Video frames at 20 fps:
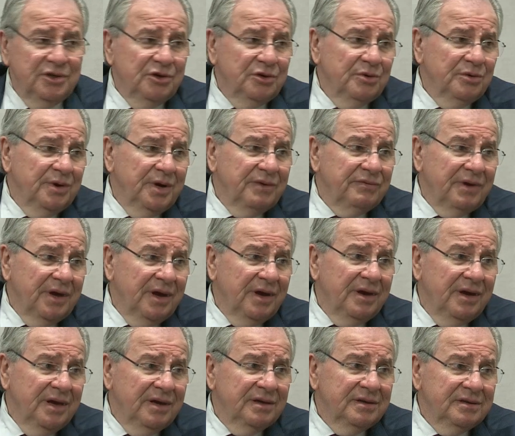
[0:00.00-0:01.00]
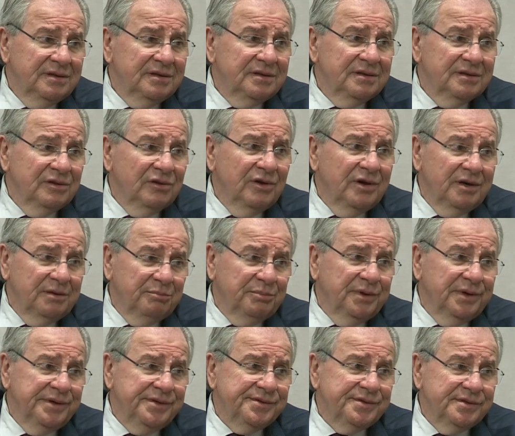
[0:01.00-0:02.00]
a lot of
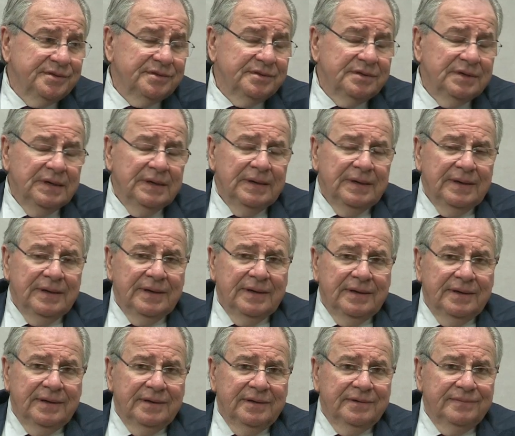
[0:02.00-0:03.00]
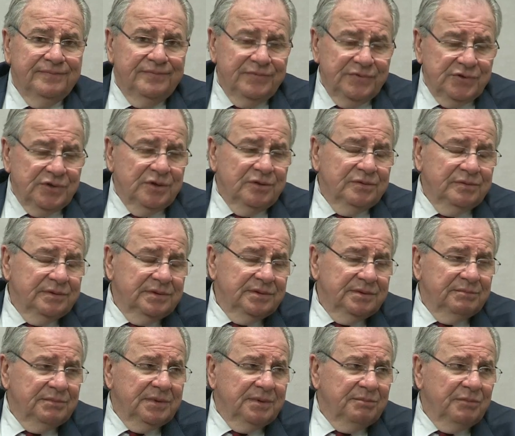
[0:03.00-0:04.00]
places. So
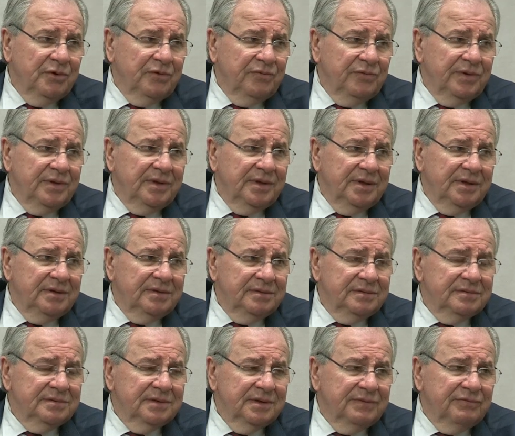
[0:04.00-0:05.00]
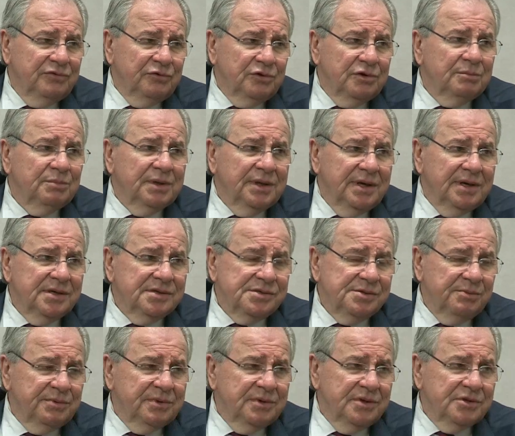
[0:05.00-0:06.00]
I'm hoping the affordable
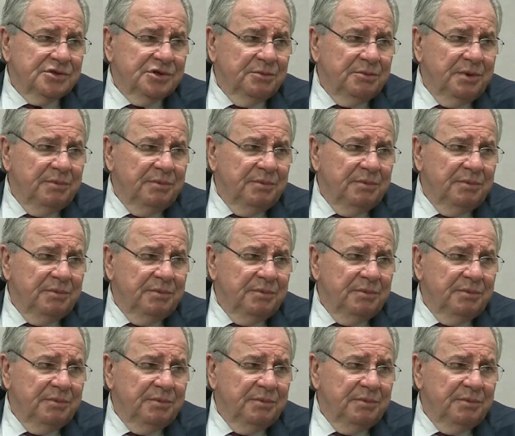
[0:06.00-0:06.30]
housing will also be.